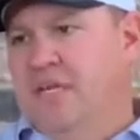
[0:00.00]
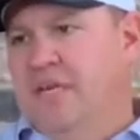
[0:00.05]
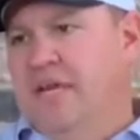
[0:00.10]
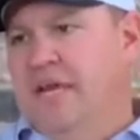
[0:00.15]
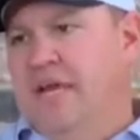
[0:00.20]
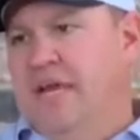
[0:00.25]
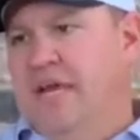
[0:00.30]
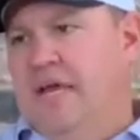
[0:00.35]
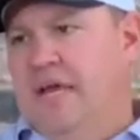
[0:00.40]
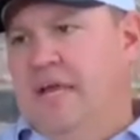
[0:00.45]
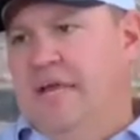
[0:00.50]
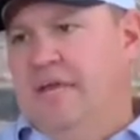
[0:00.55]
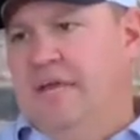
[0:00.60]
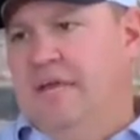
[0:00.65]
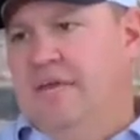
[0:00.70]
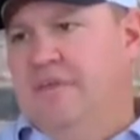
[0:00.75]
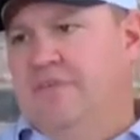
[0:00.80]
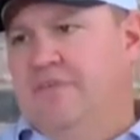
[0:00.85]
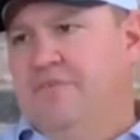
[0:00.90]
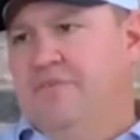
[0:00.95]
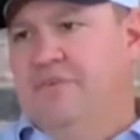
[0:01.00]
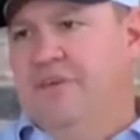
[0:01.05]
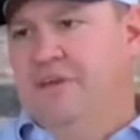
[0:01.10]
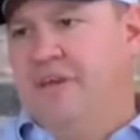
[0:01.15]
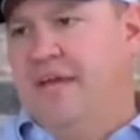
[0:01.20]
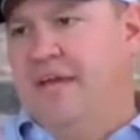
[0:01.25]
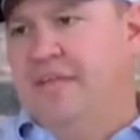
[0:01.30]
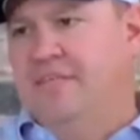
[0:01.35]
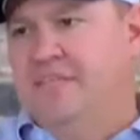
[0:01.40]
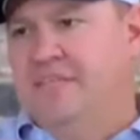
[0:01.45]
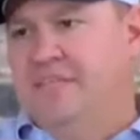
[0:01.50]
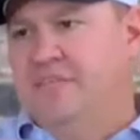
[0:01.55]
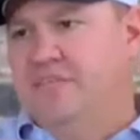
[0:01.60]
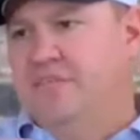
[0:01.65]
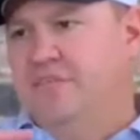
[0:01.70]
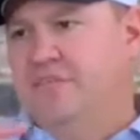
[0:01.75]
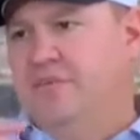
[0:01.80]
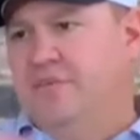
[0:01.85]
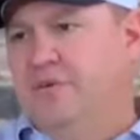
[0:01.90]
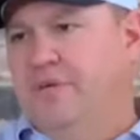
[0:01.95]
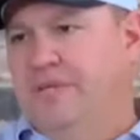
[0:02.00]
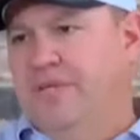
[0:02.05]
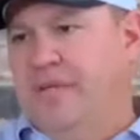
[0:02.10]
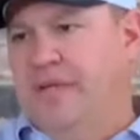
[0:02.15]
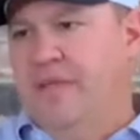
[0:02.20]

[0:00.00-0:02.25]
and you connect it to it,